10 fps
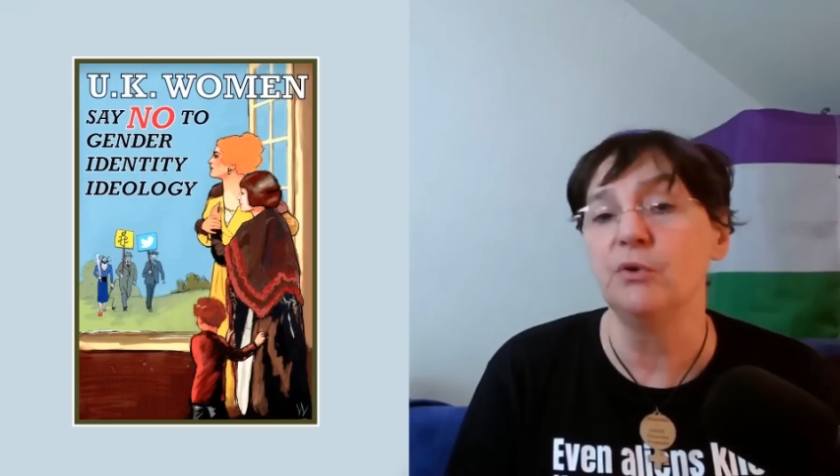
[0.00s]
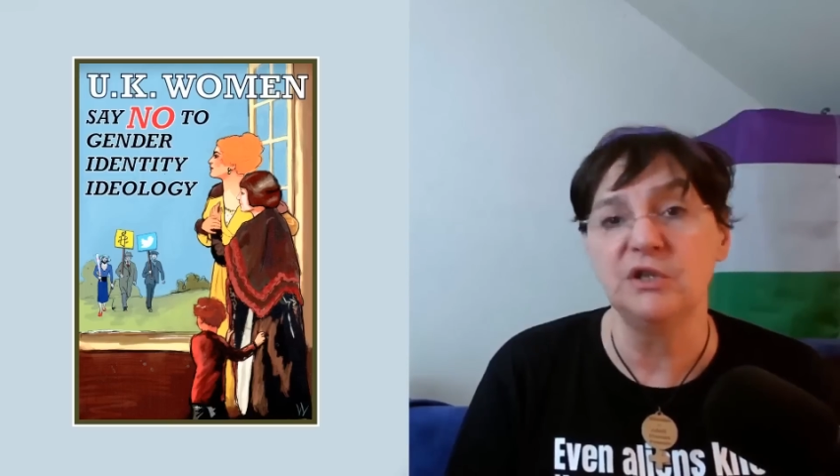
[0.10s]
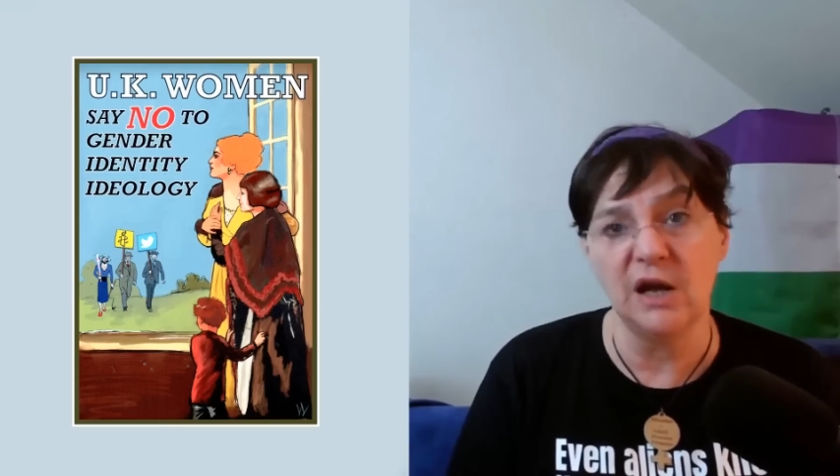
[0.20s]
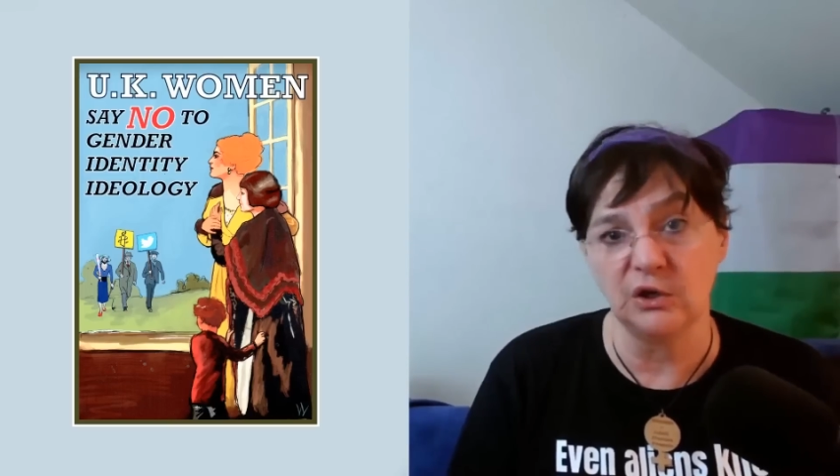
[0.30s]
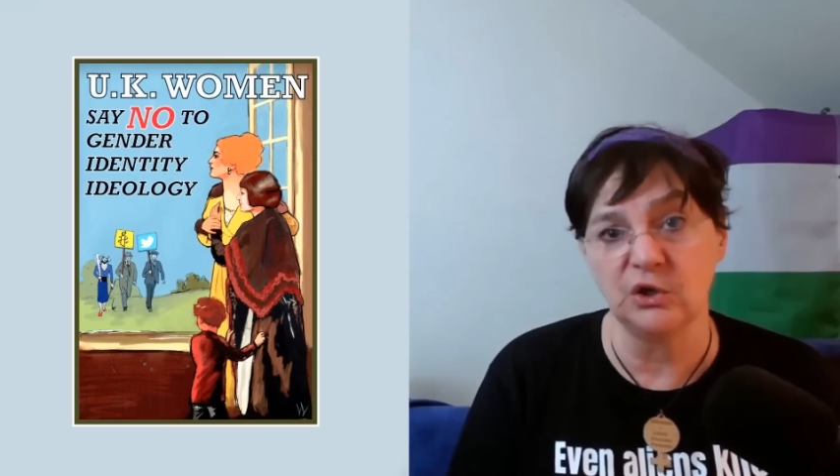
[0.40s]

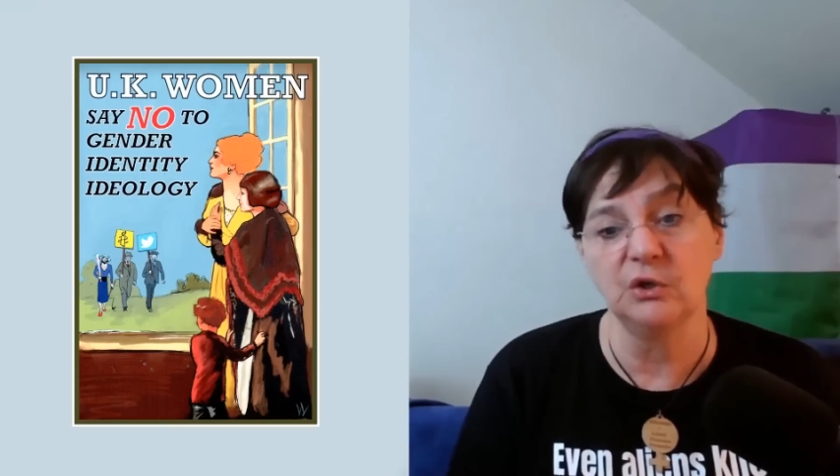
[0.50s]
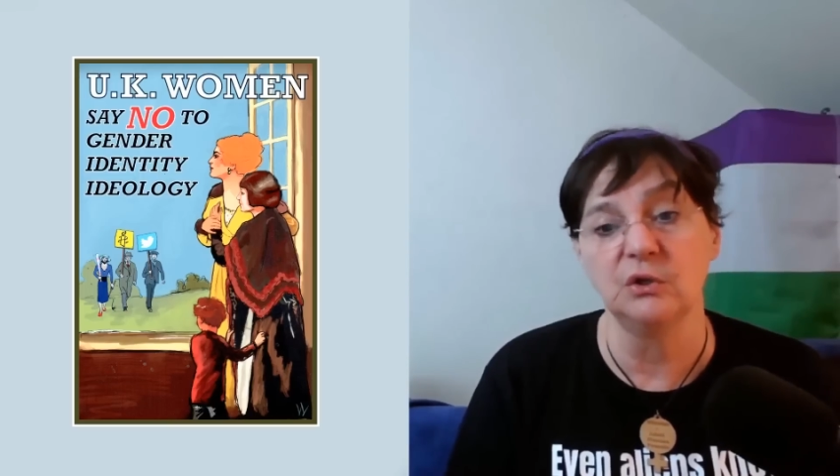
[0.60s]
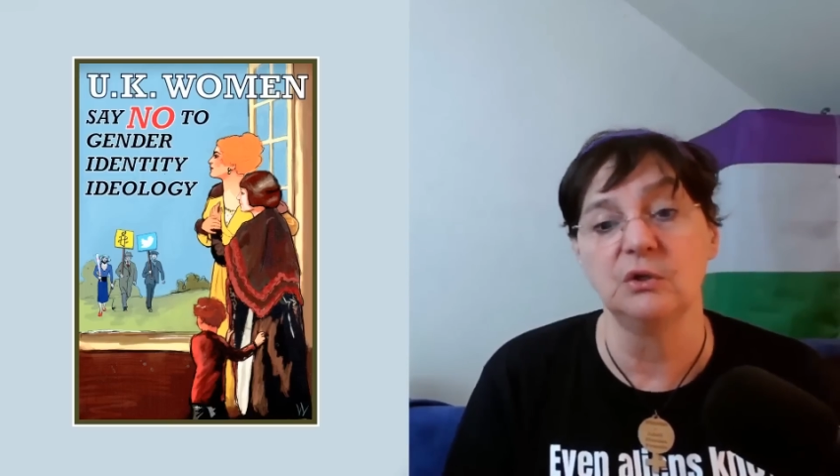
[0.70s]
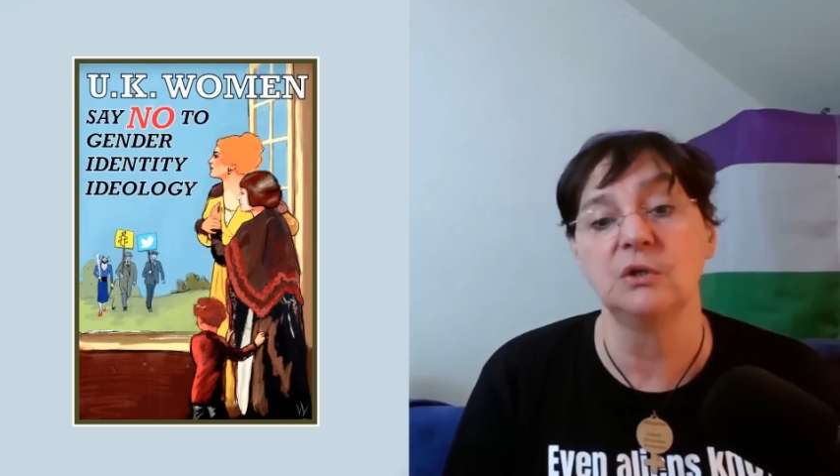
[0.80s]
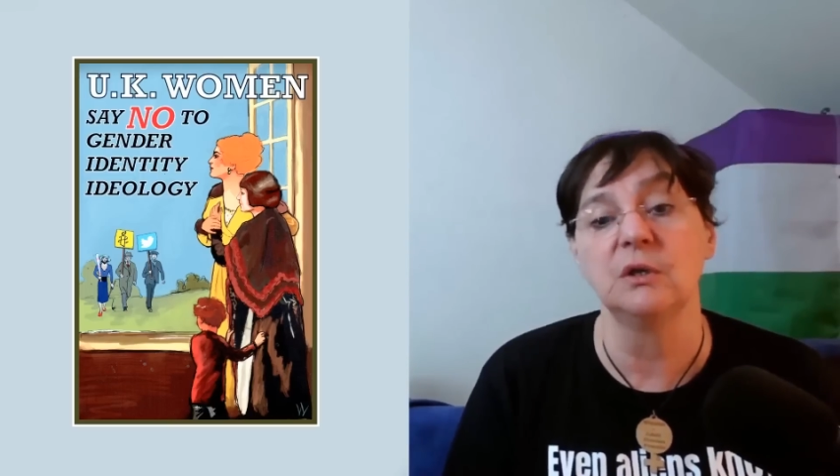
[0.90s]

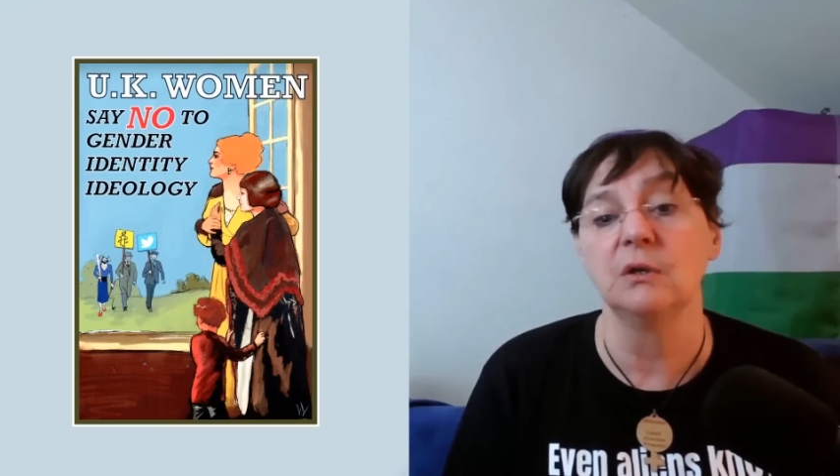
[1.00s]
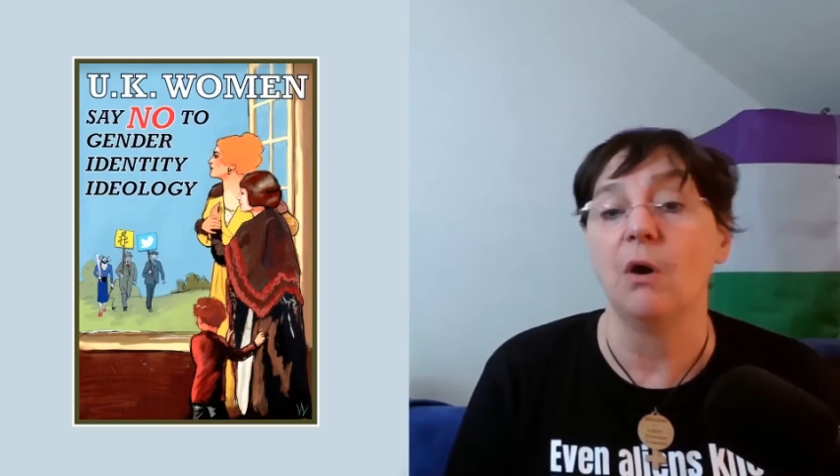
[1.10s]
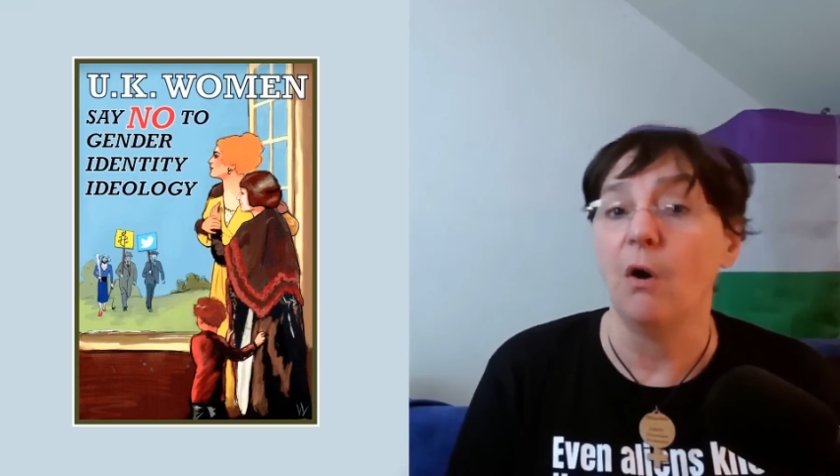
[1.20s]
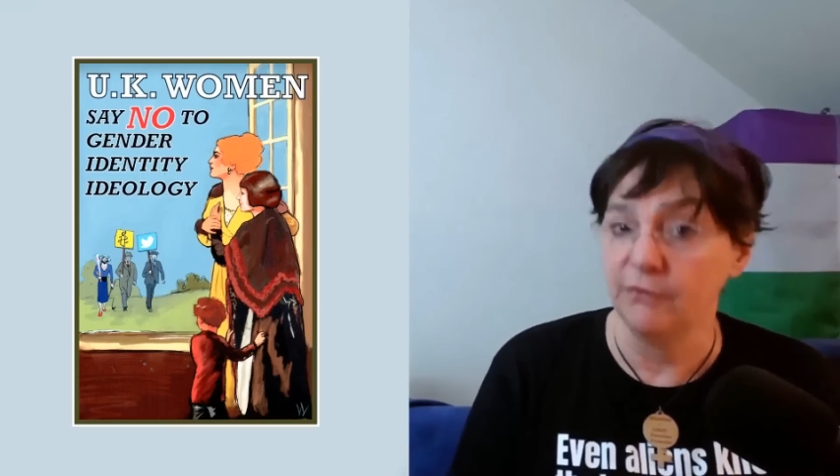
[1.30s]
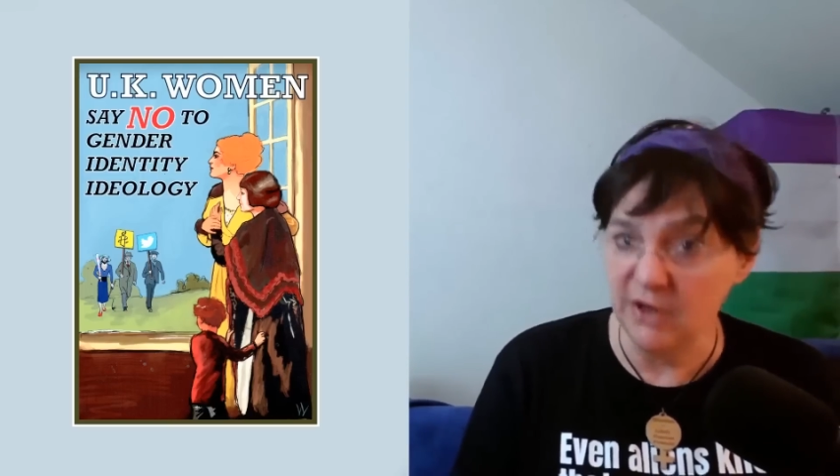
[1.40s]
protections
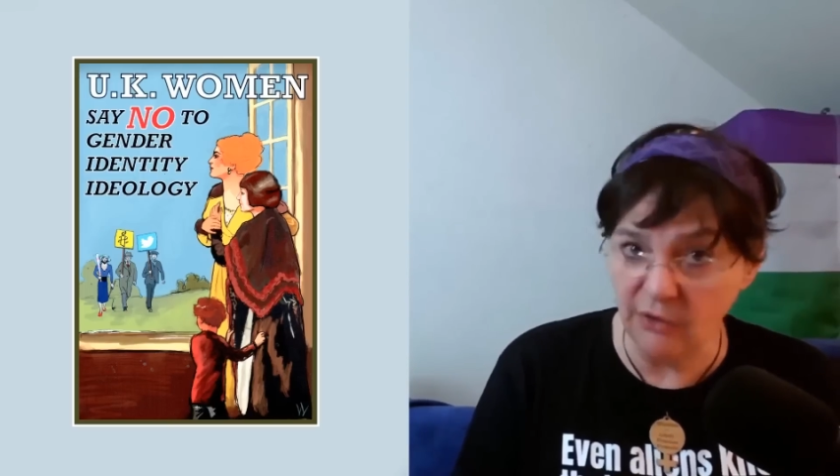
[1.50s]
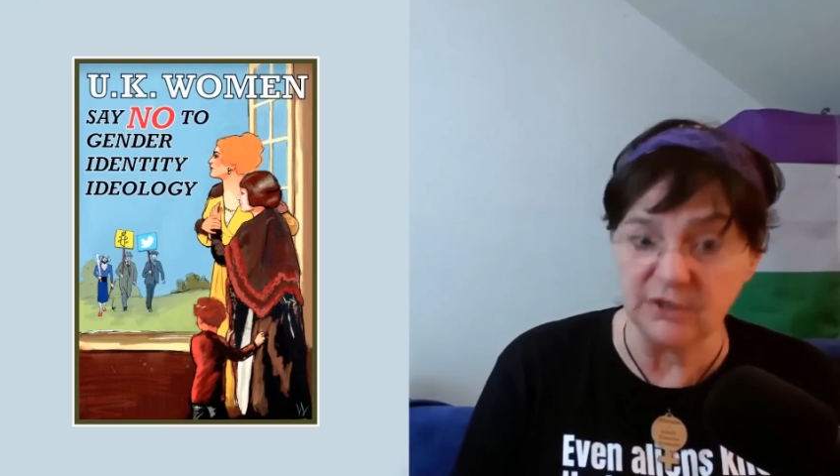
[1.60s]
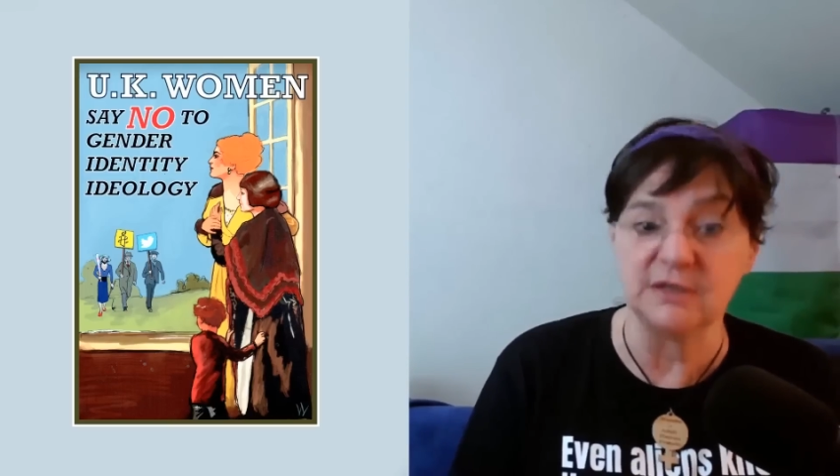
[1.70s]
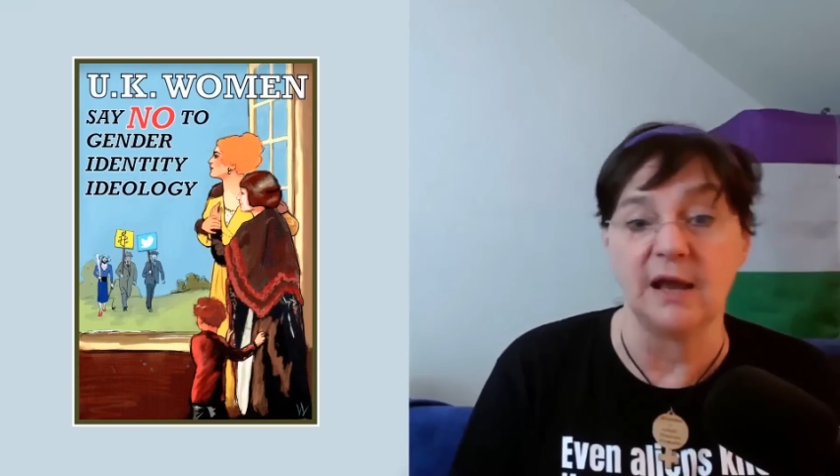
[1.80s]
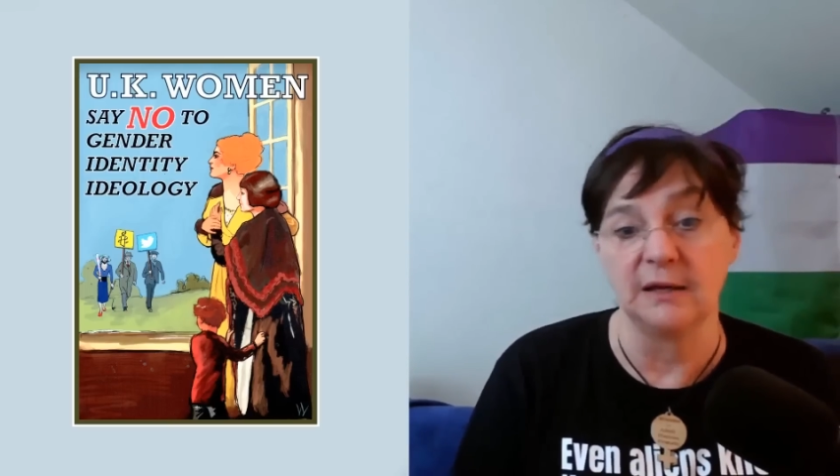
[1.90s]
of the
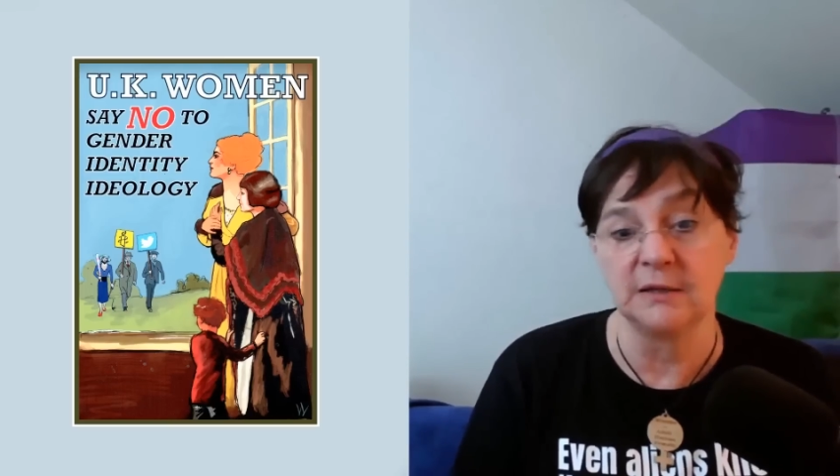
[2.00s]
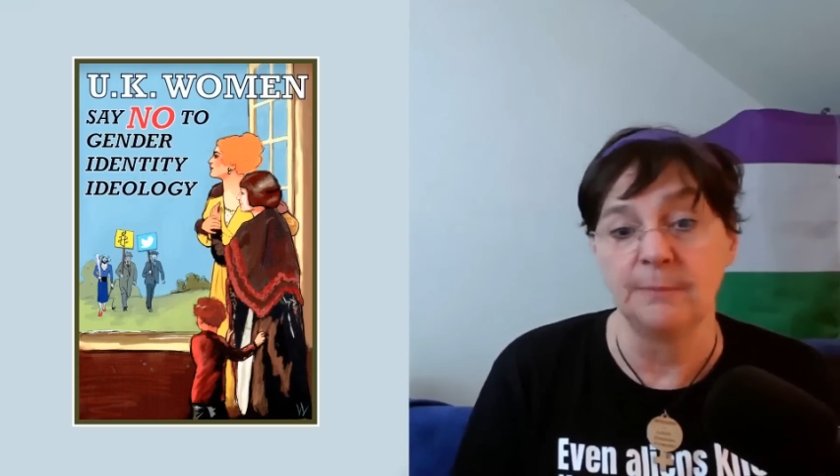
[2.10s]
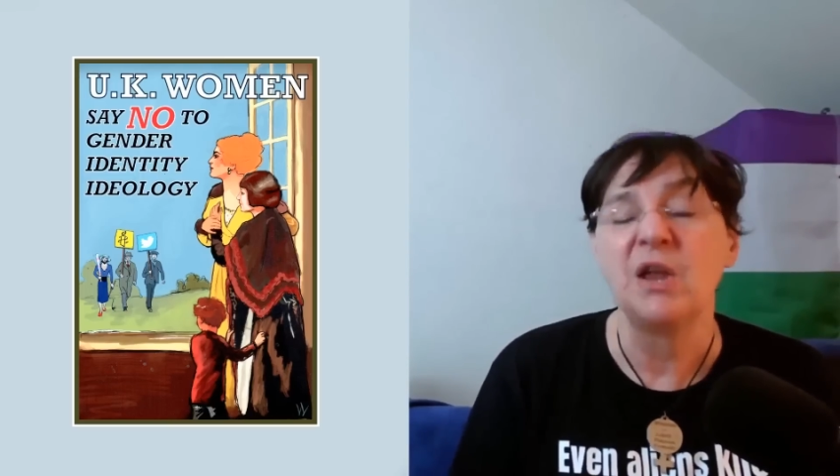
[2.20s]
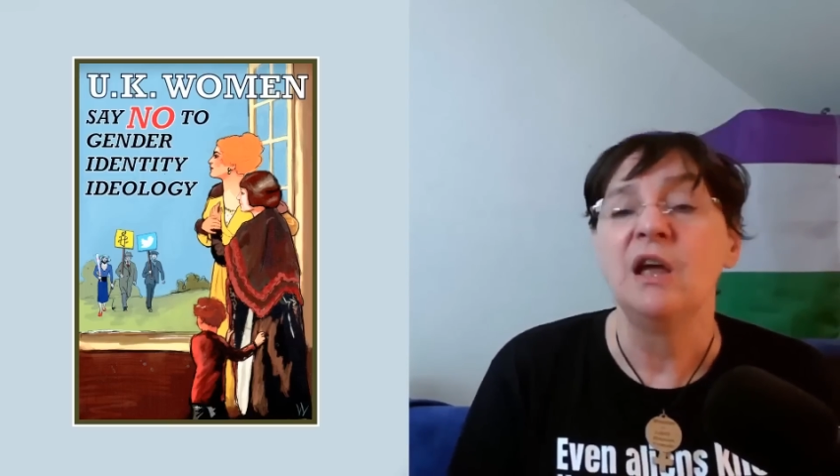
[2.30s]
other sex.